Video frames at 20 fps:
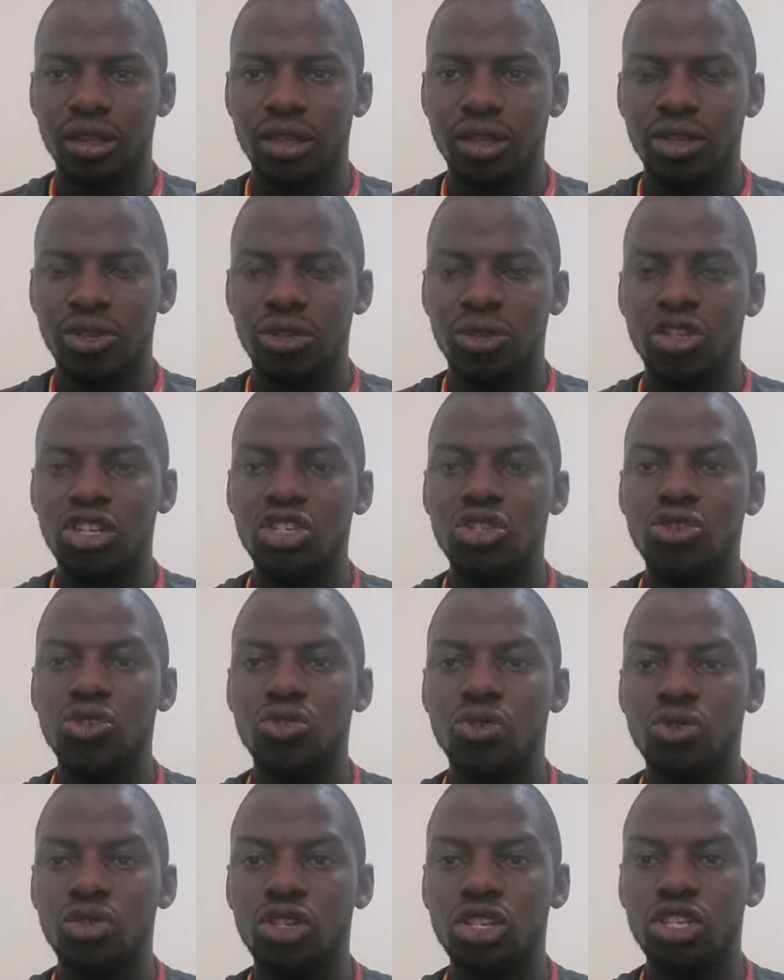So
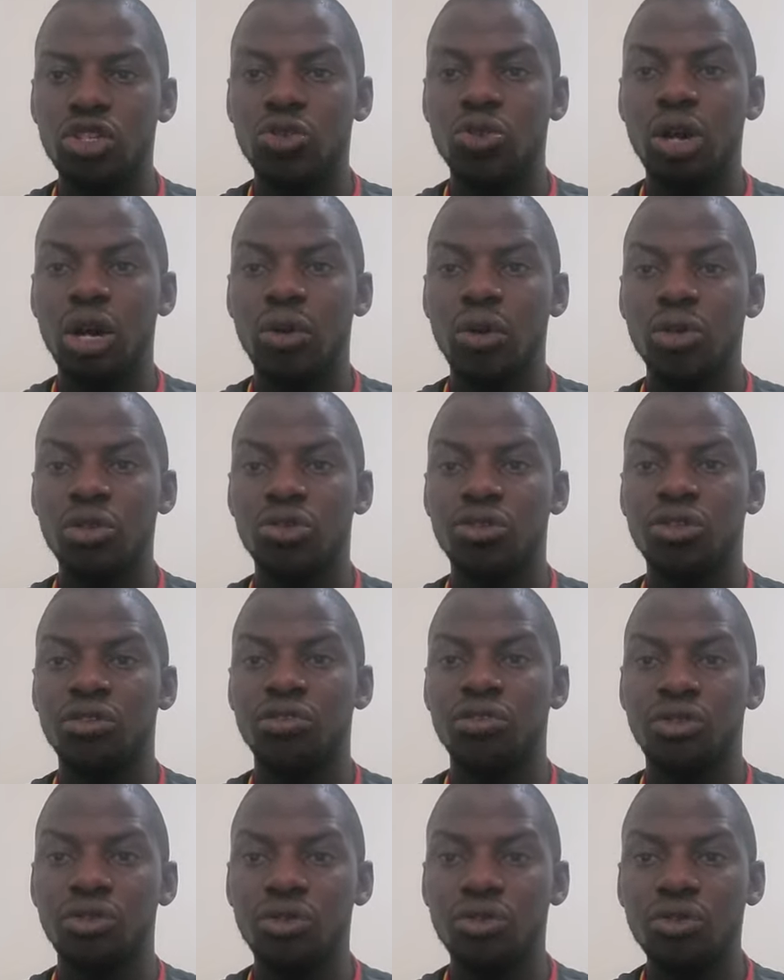these who are going to
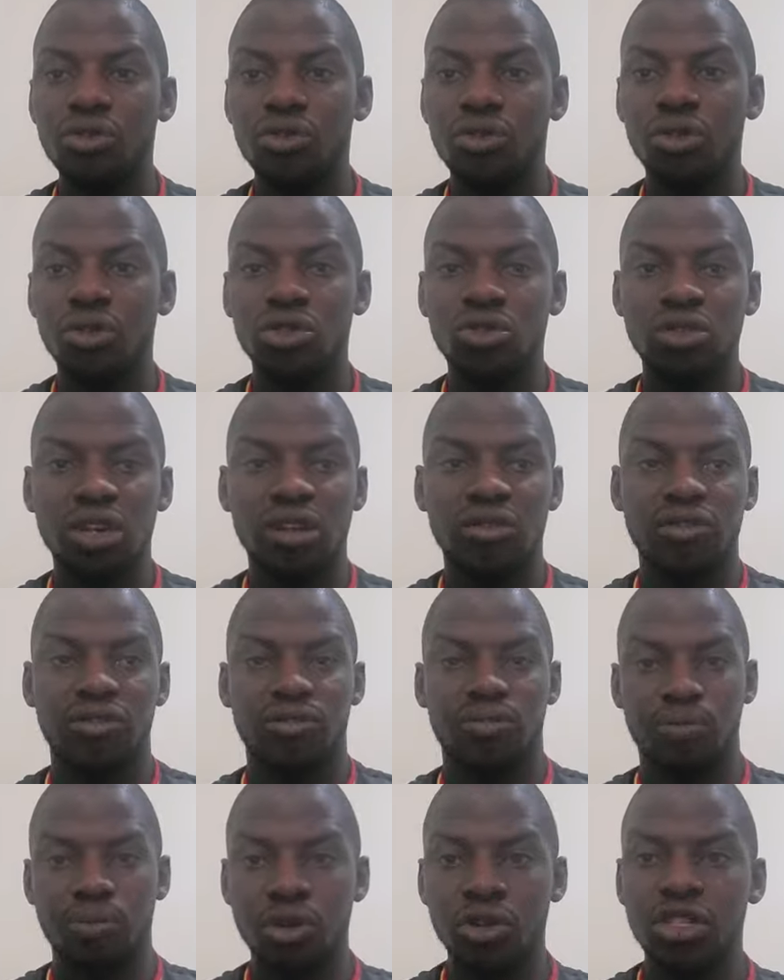review those who
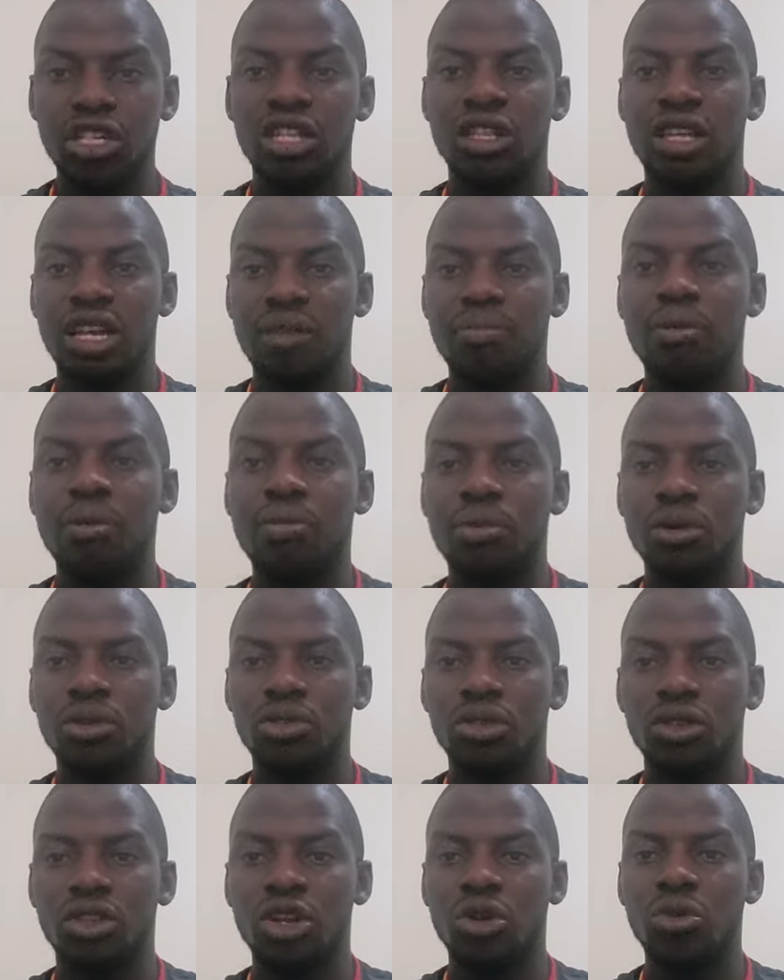have brought in their
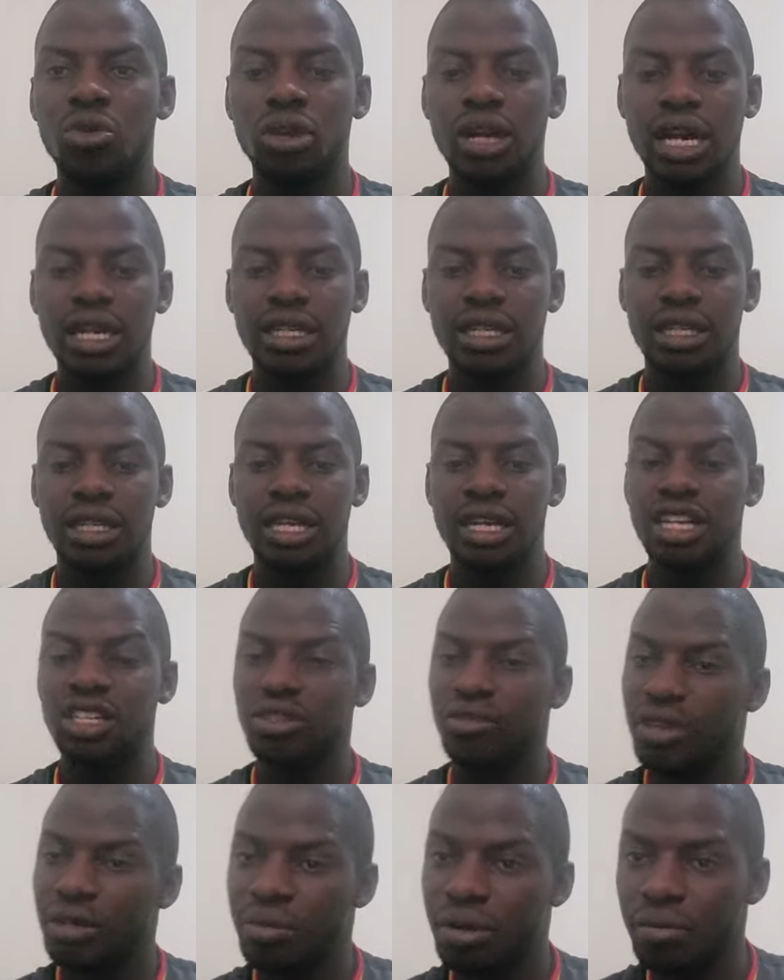proposal, they look at the
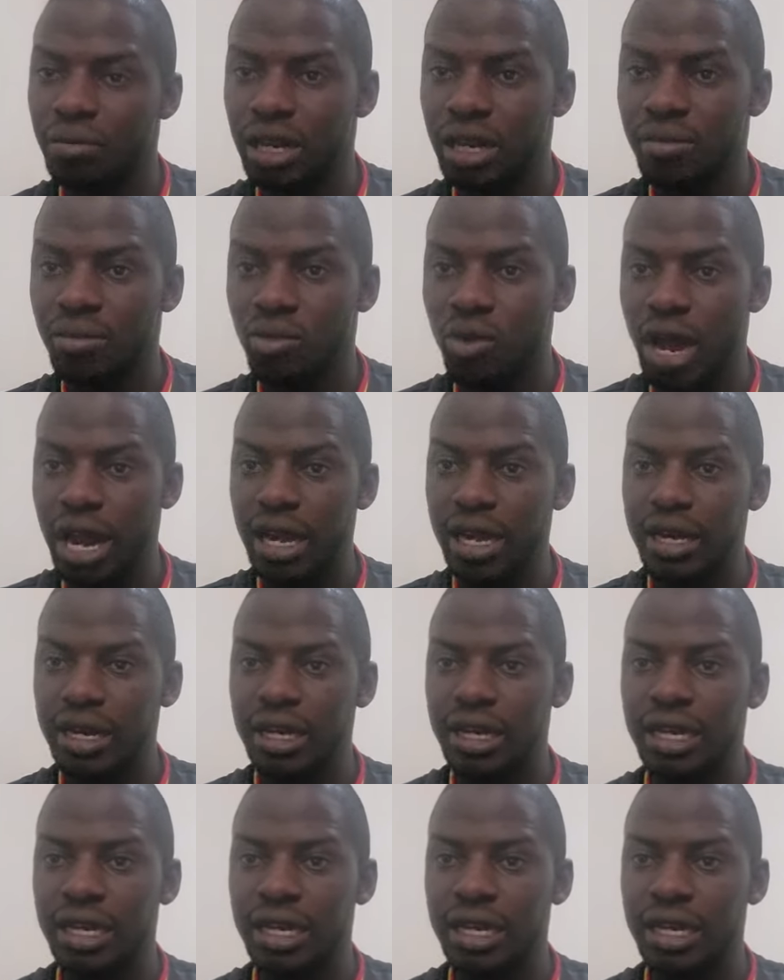nature of the problem, 1.